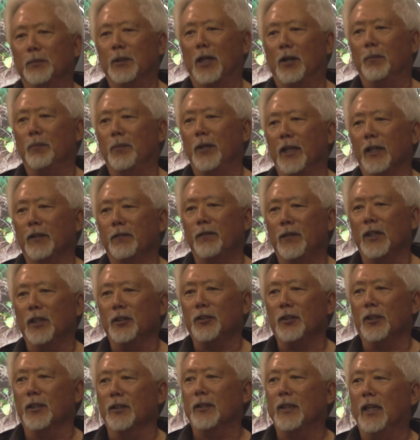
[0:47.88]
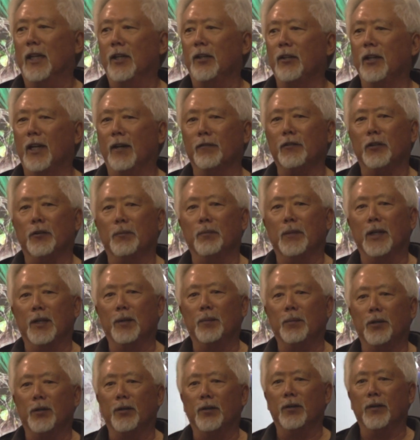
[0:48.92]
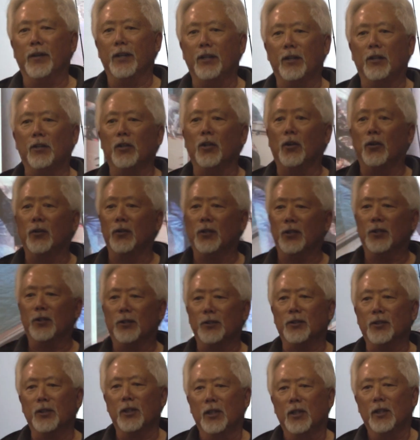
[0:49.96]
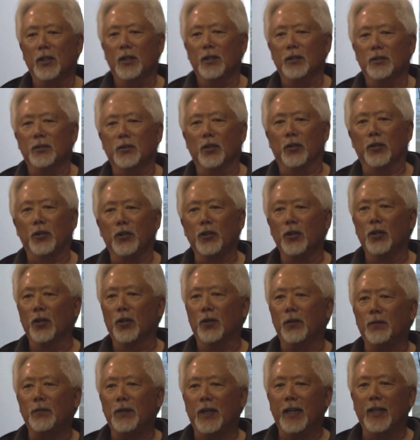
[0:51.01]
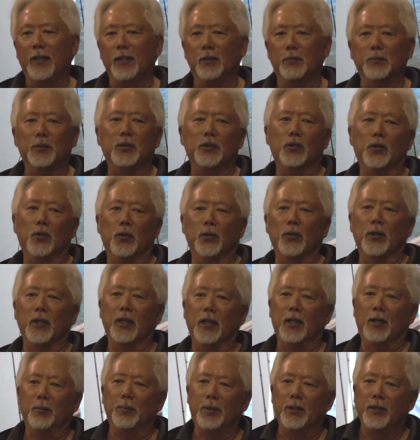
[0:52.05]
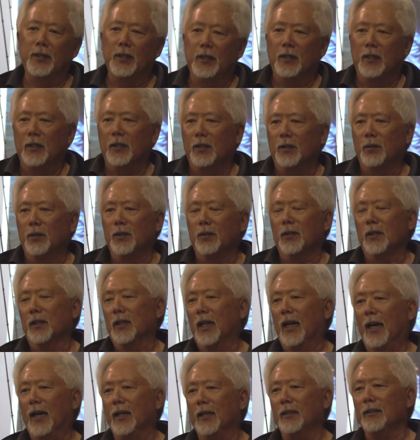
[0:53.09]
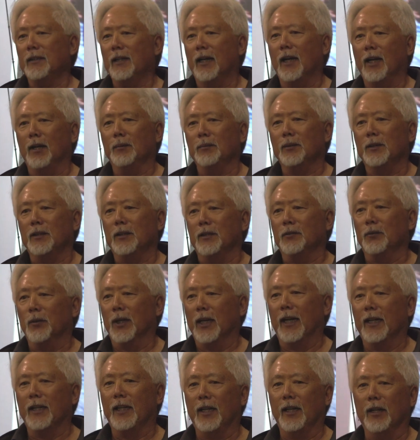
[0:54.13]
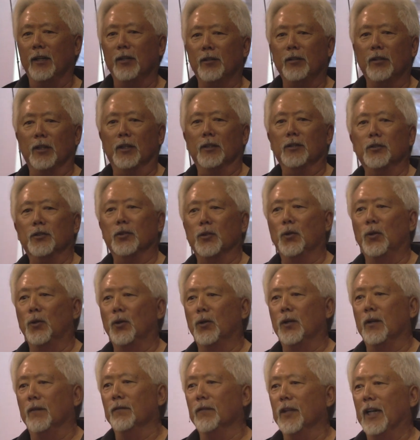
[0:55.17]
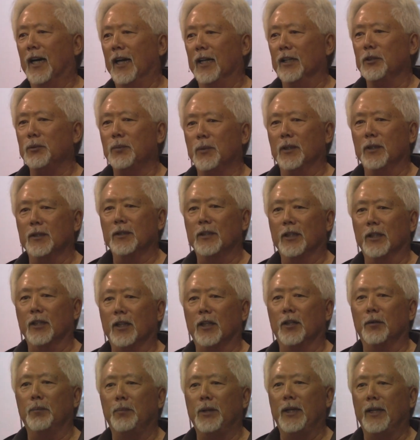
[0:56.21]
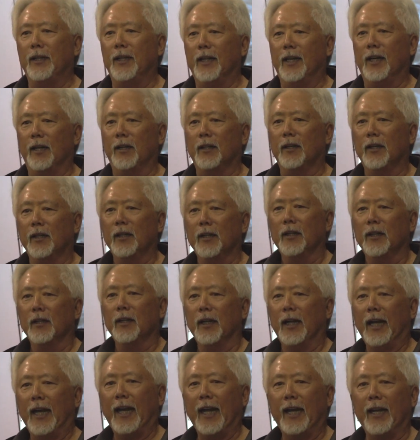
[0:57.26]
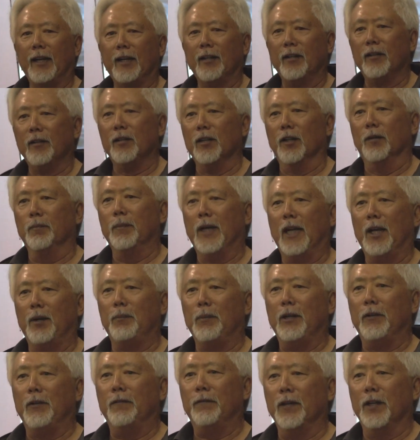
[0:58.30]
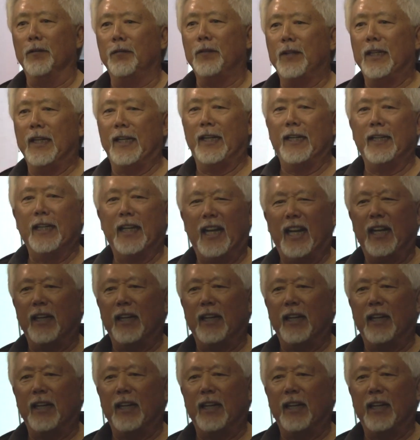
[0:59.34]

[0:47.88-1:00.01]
about big fish is that you have to remember they're loners, so you don't find them schooled up. A lot of times when I get into a school of nice ones, they're going to be that eight to maybe 15 to